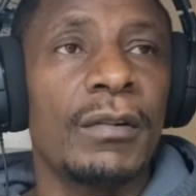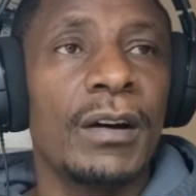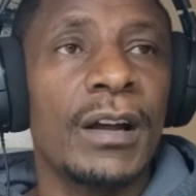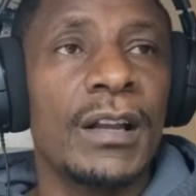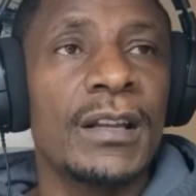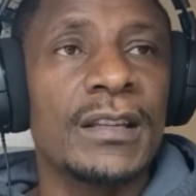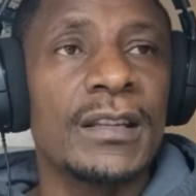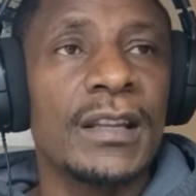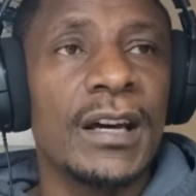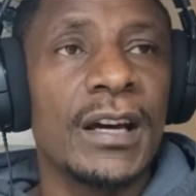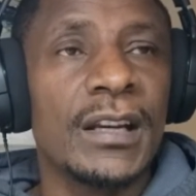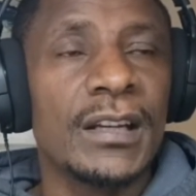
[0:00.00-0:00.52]

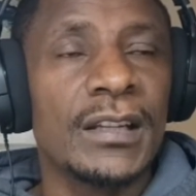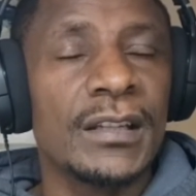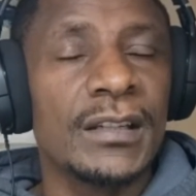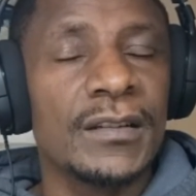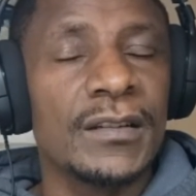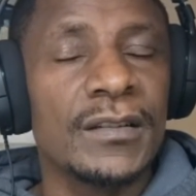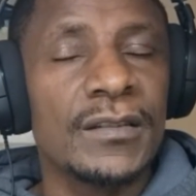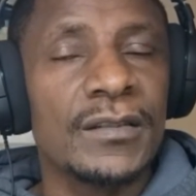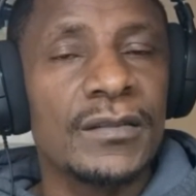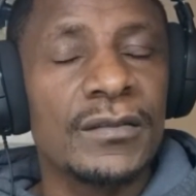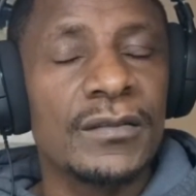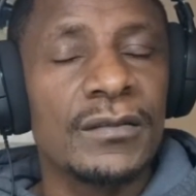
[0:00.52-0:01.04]
once that
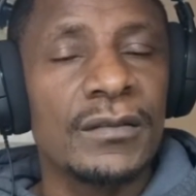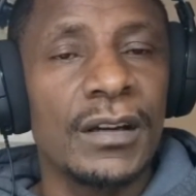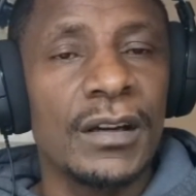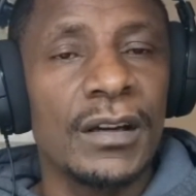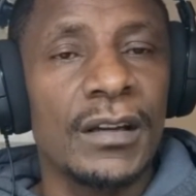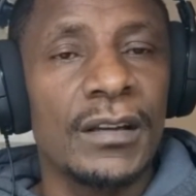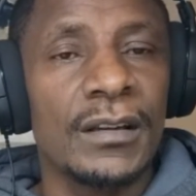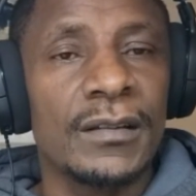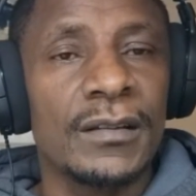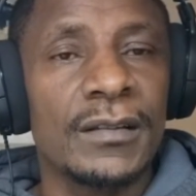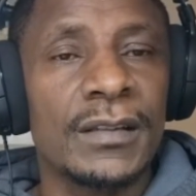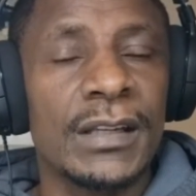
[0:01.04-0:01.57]
is
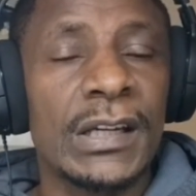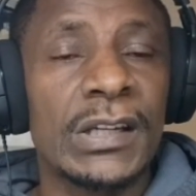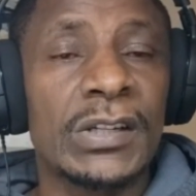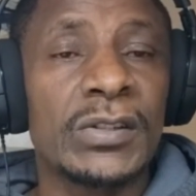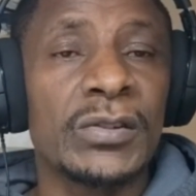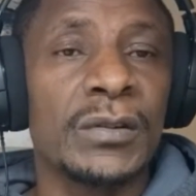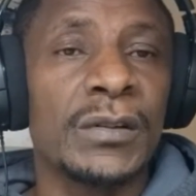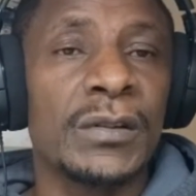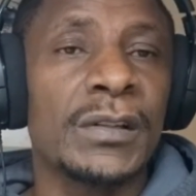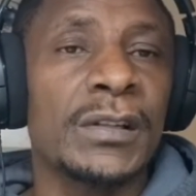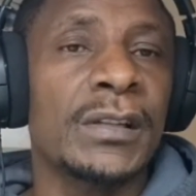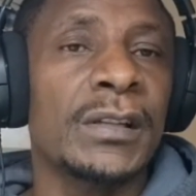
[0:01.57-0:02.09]

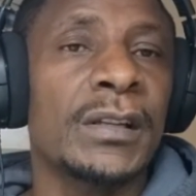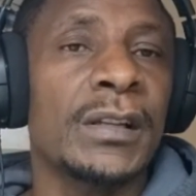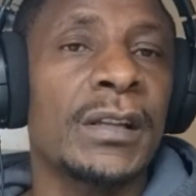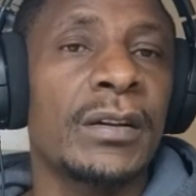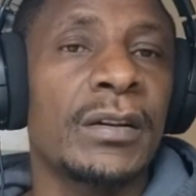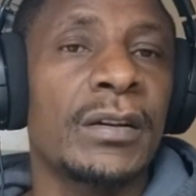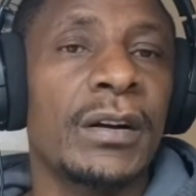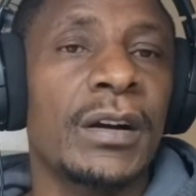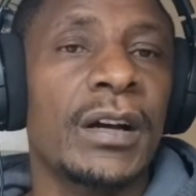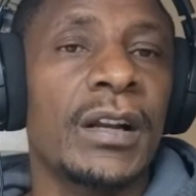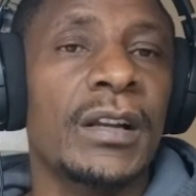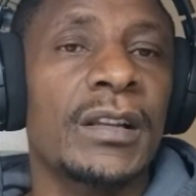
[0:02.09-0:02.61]
settled,
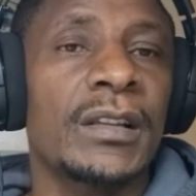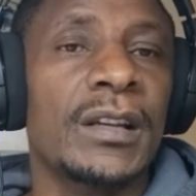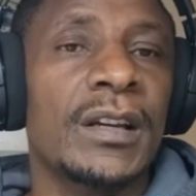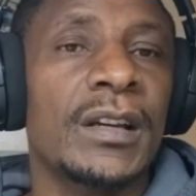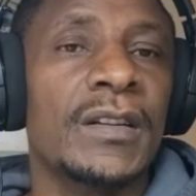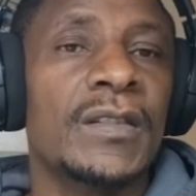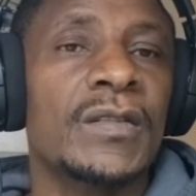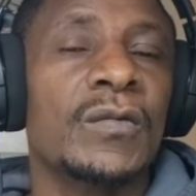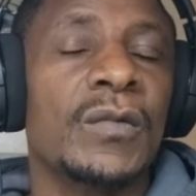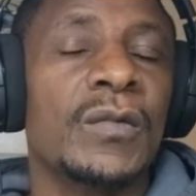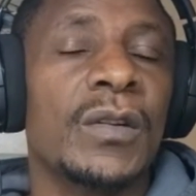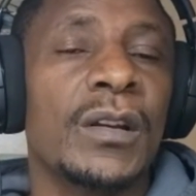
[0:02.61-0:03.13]
you can
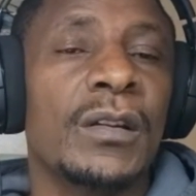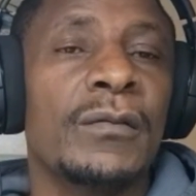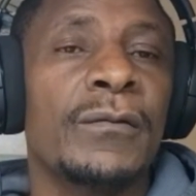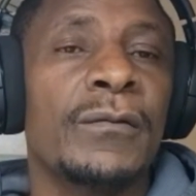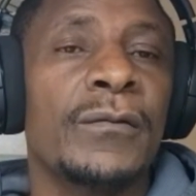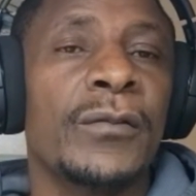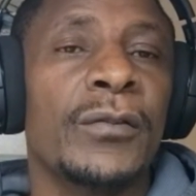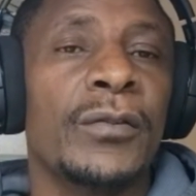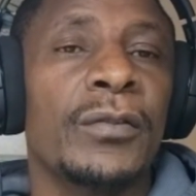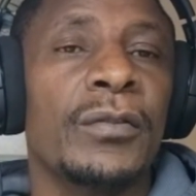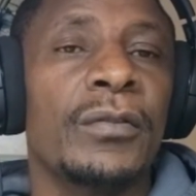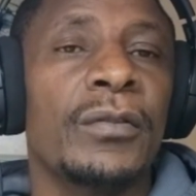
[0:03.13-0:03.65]
just wait
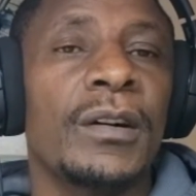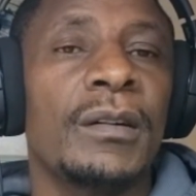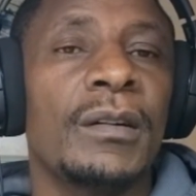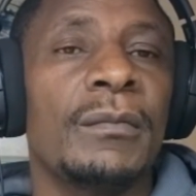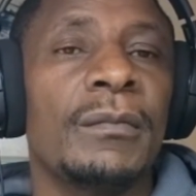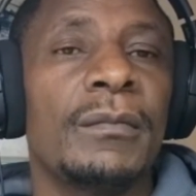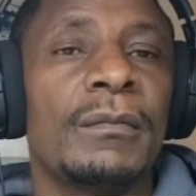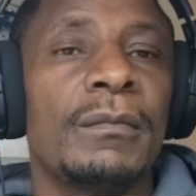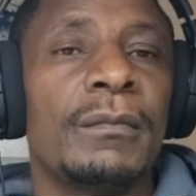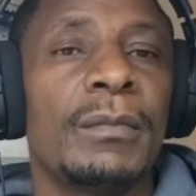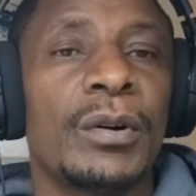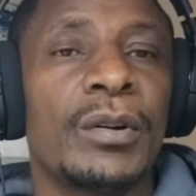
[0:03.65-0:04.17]
for your
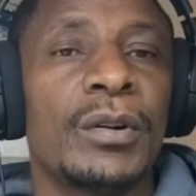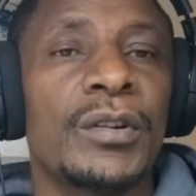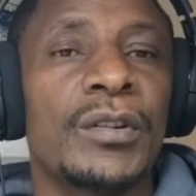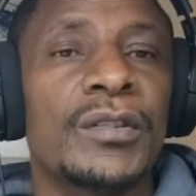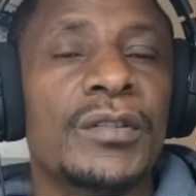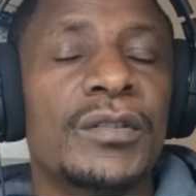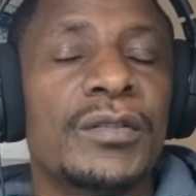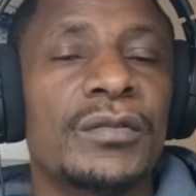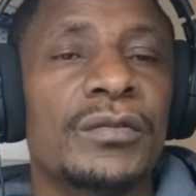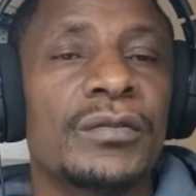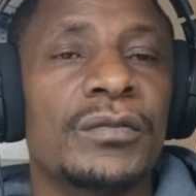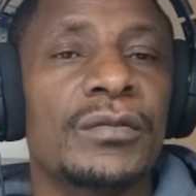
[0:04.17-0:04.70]

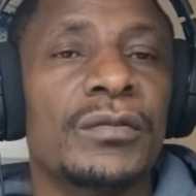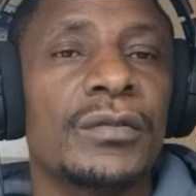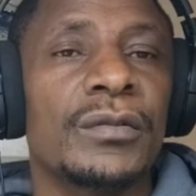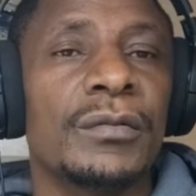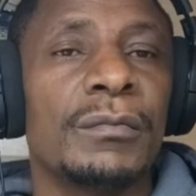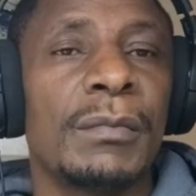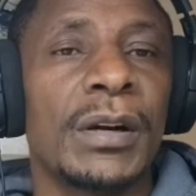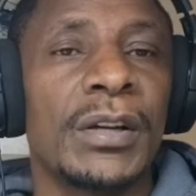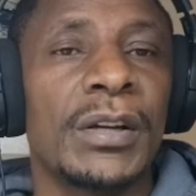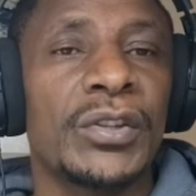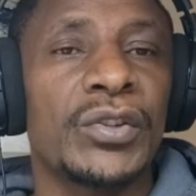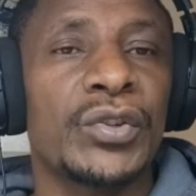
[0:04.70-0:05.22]
bond to
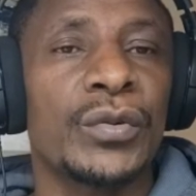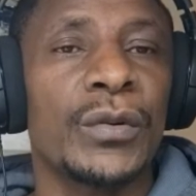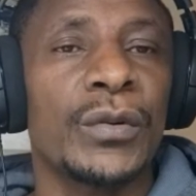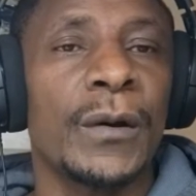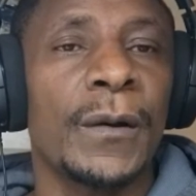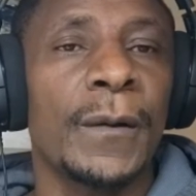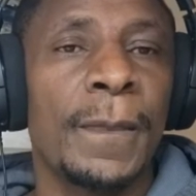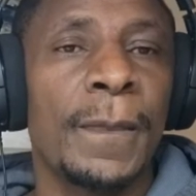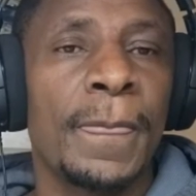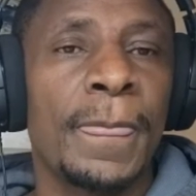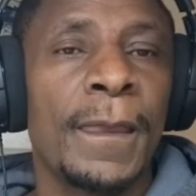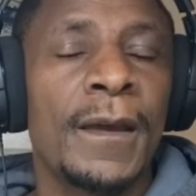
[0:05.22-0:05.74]

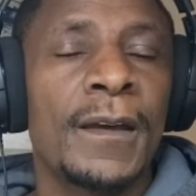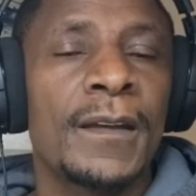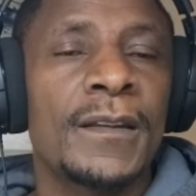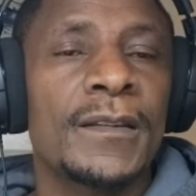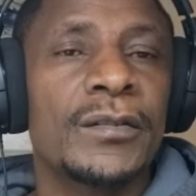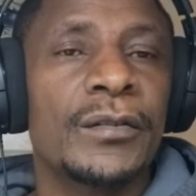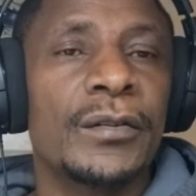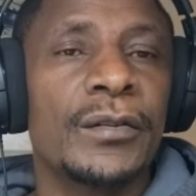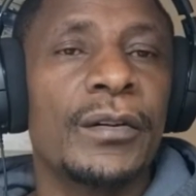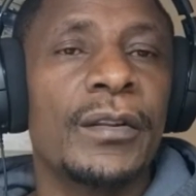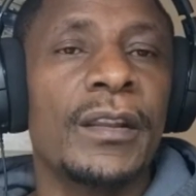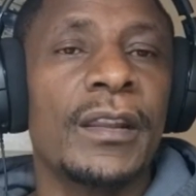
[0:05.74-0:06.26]
mature.
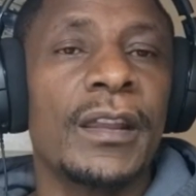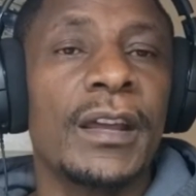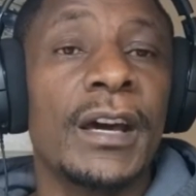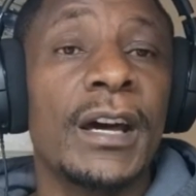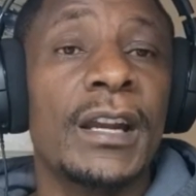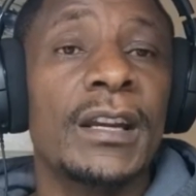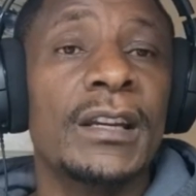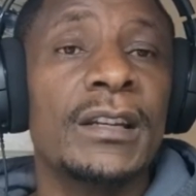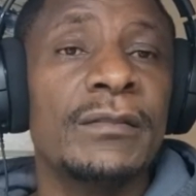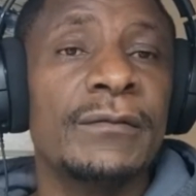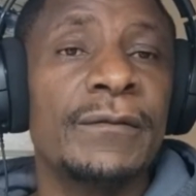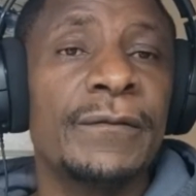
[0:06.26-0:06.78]
So there
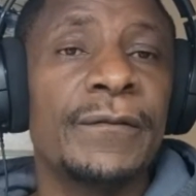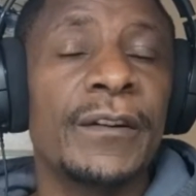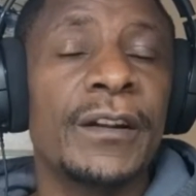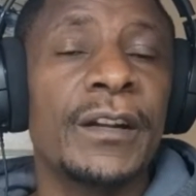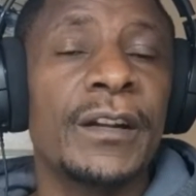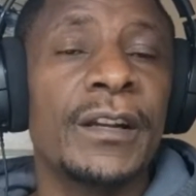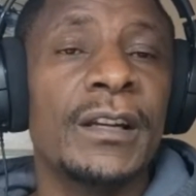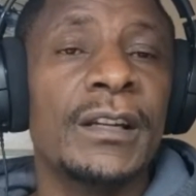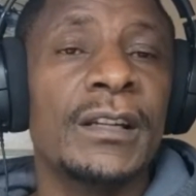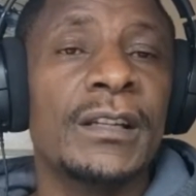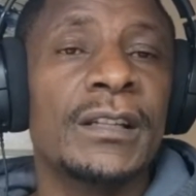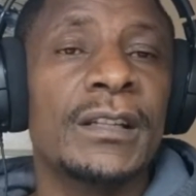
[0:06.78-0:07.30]
are
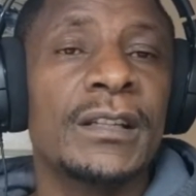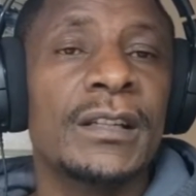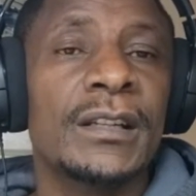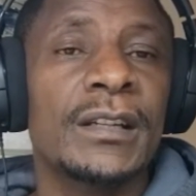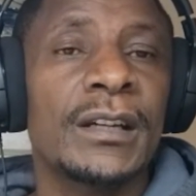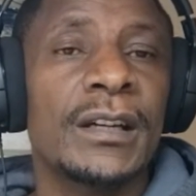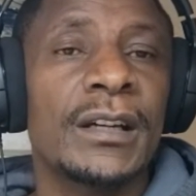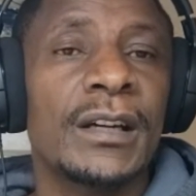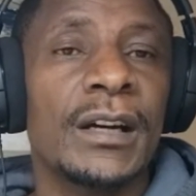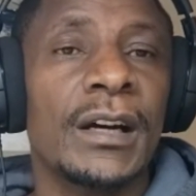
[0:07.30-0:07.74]
different